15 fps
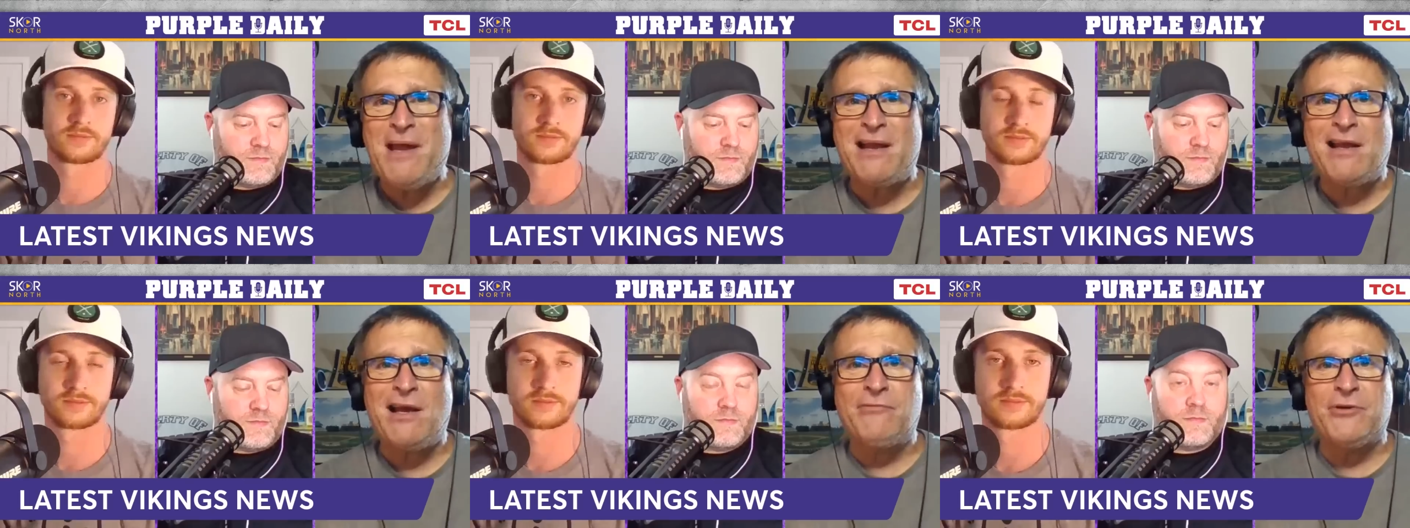
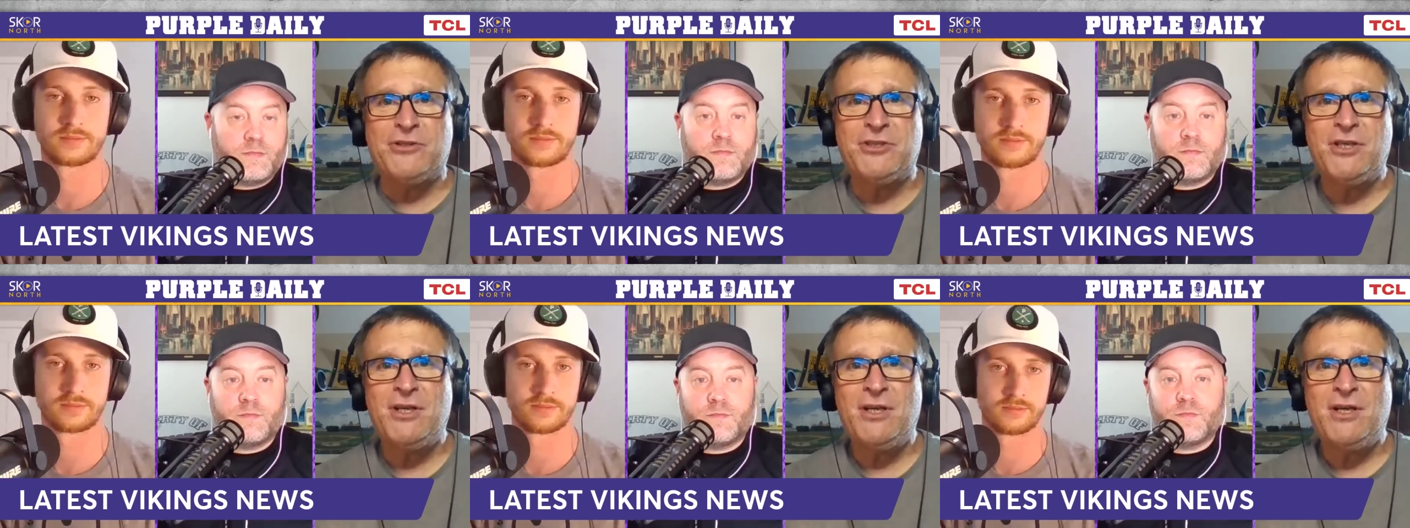Speaker 1: man
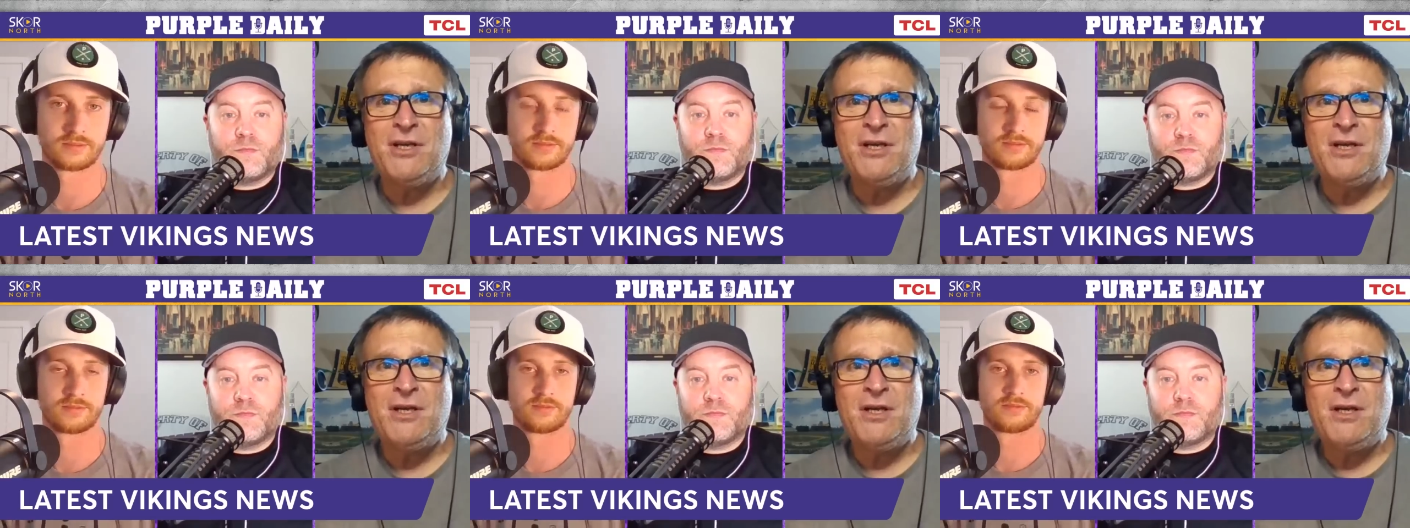coverage.
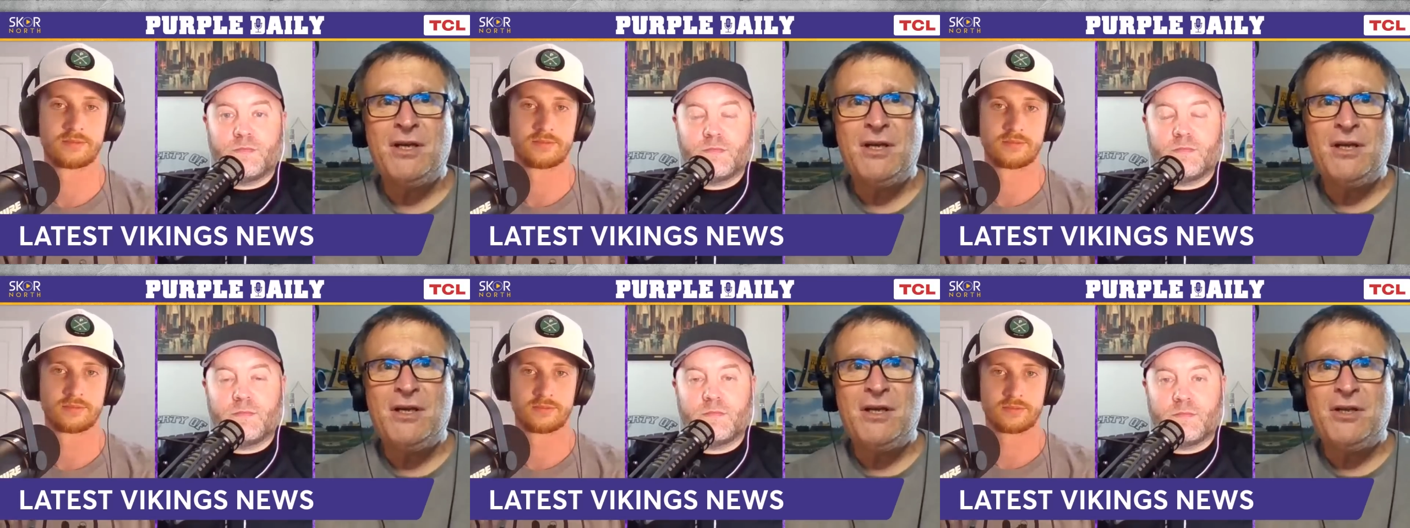
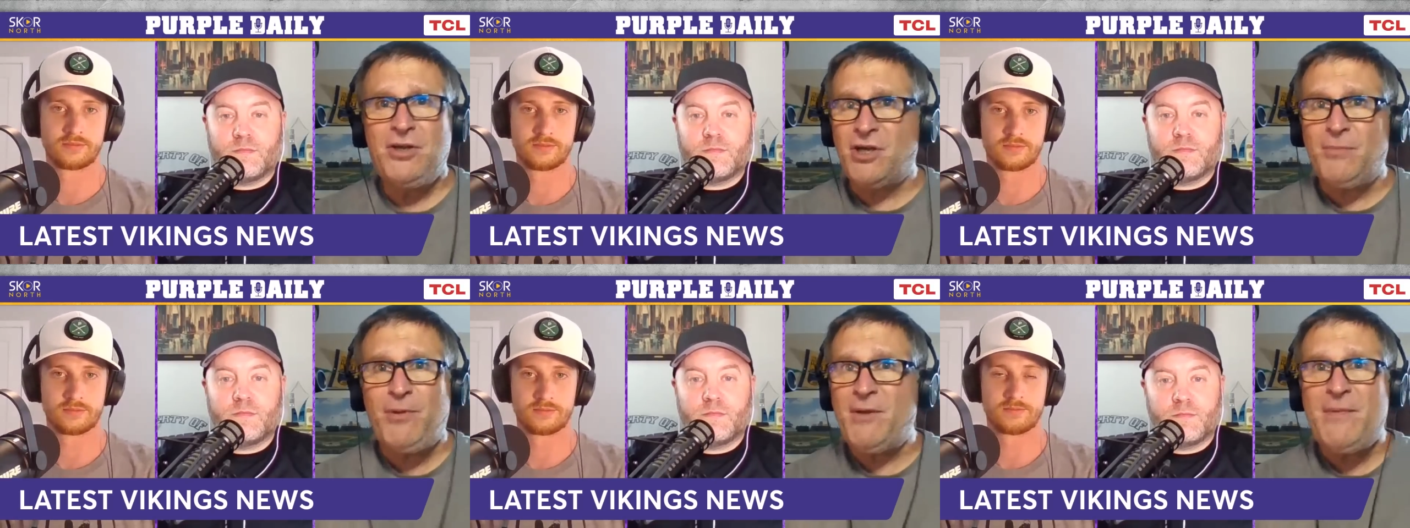
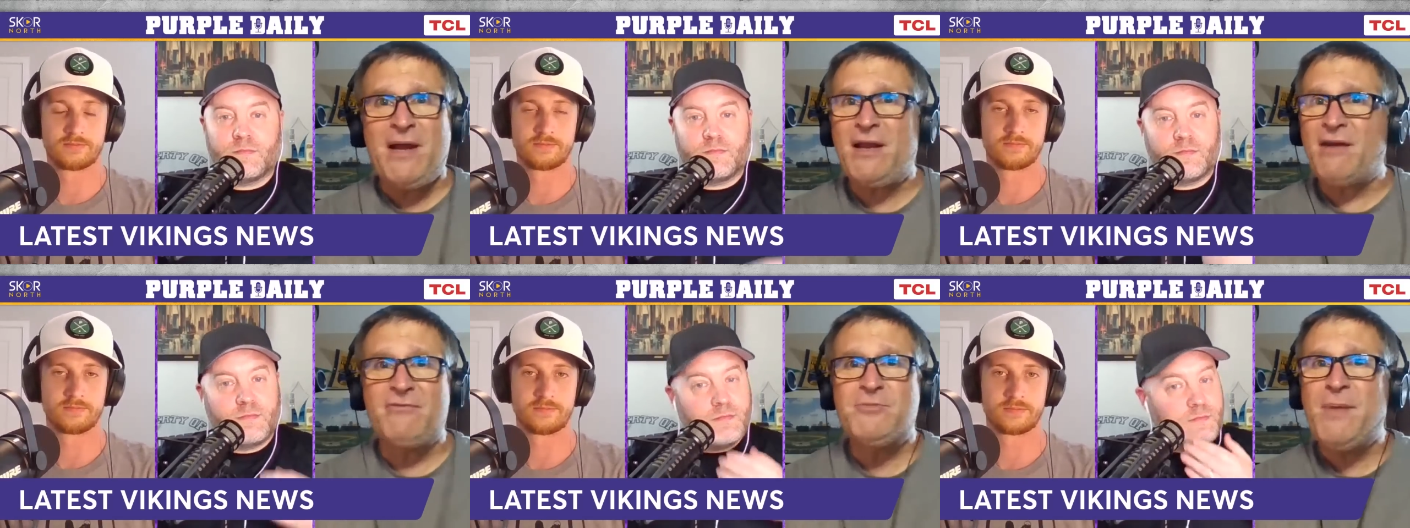You're going to play man
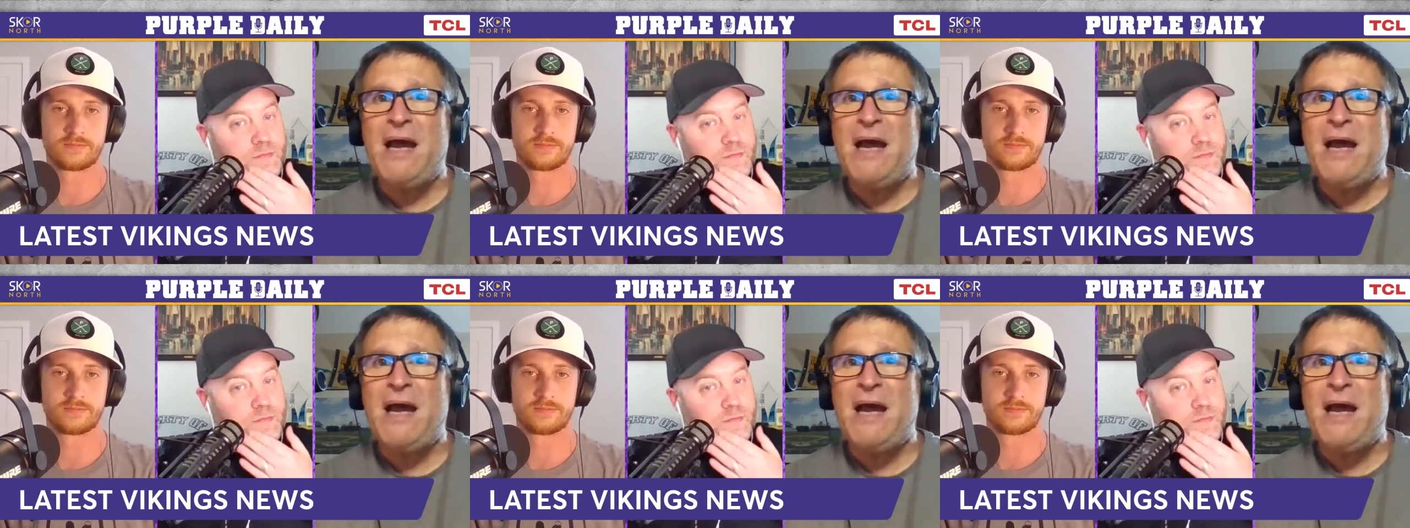coverage.